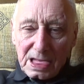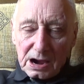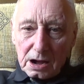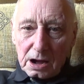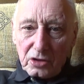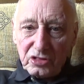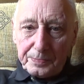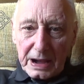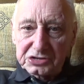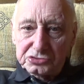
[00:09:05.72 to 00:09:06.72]
the
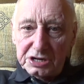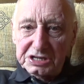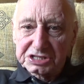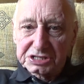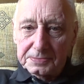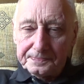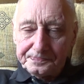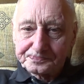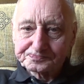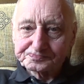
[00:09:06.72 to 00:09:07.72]
batteries
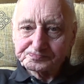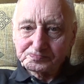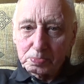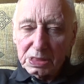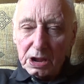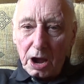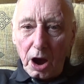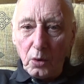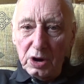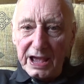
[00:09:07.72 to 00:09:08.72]

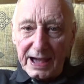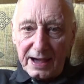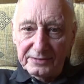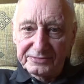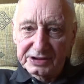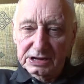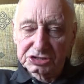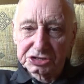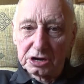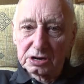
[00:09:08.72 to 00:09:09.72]
only have a
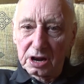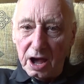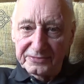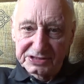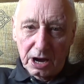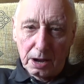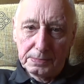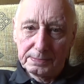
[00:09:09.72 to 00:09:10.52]
certain lifetime,